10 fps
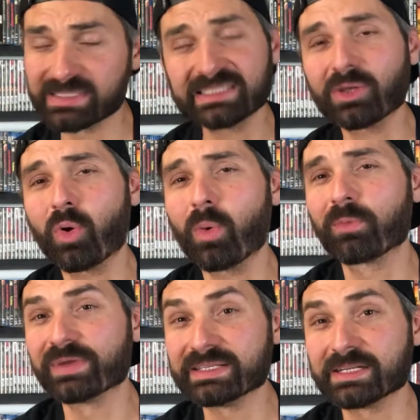This is the whole
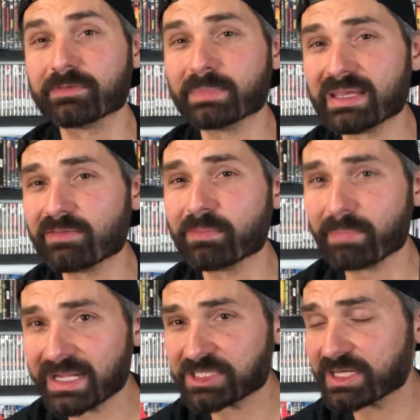reason of me even
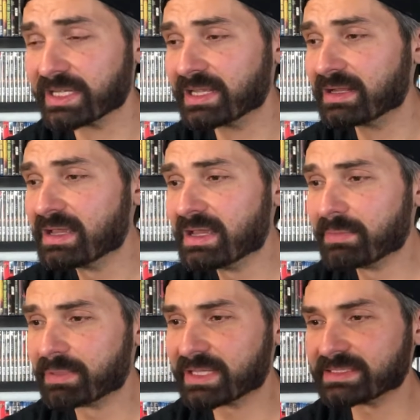mentioning it
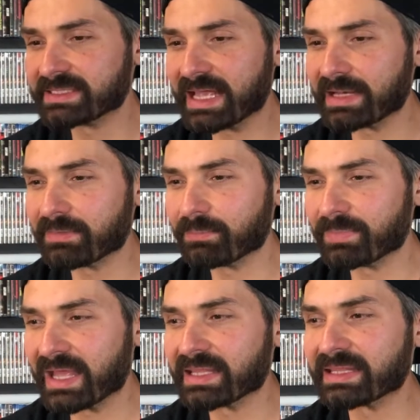because that
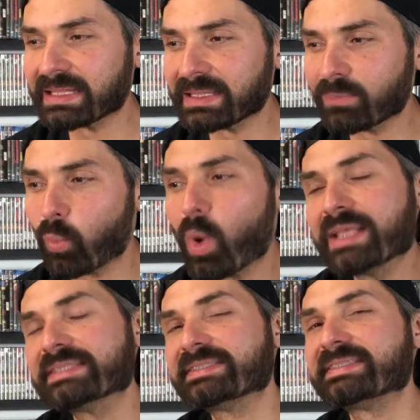that
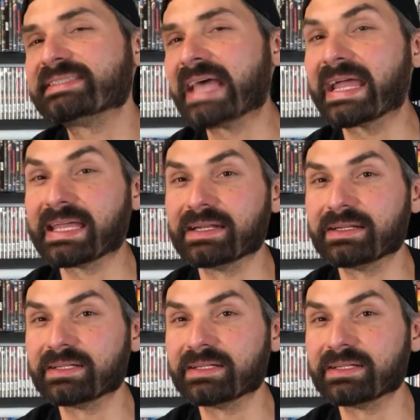one second